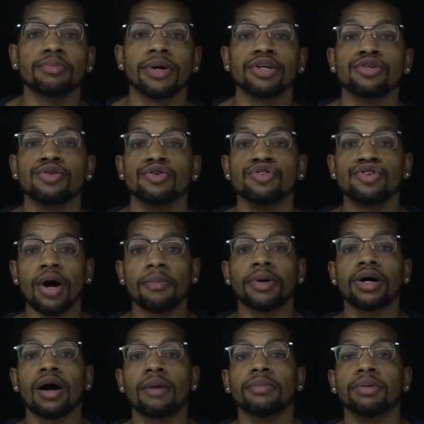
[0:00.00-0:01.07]
make sure you drop a
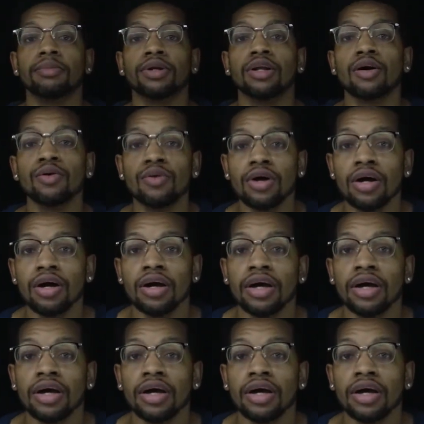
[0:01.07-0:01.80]
comment below.